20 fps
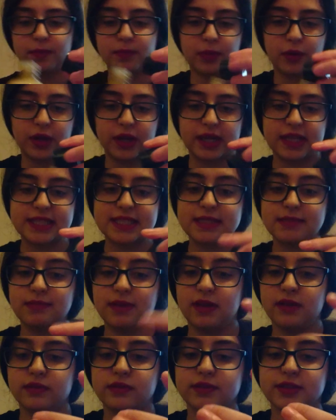but it
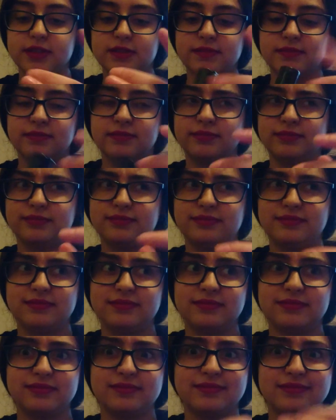smells
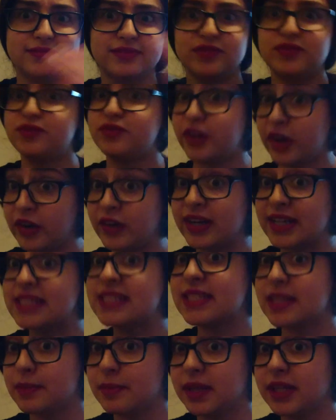very
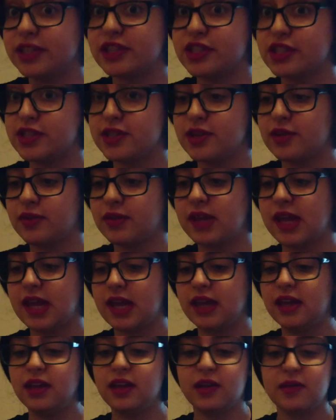similar to snow
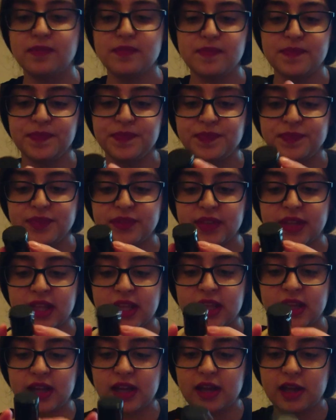cake.
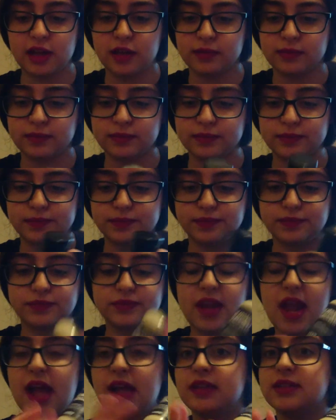Um,
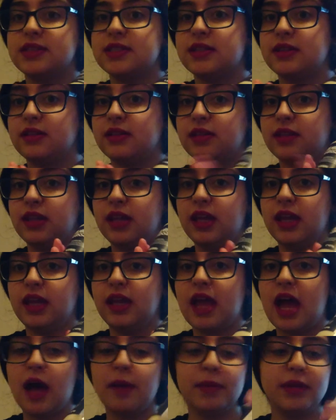and
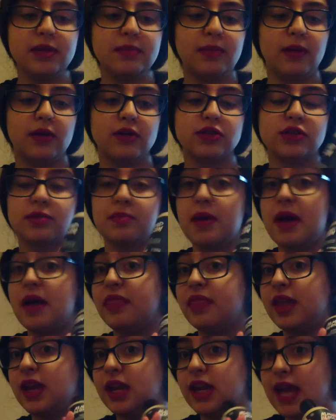the almond blossom
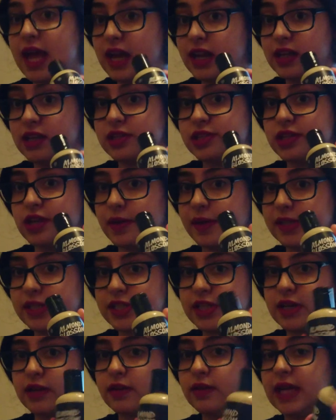and the nana shower
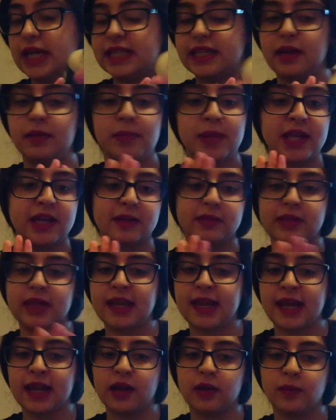gel. I didn't pick up the
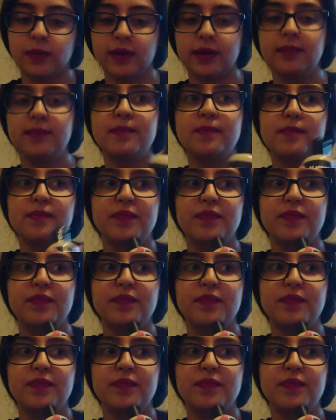nana one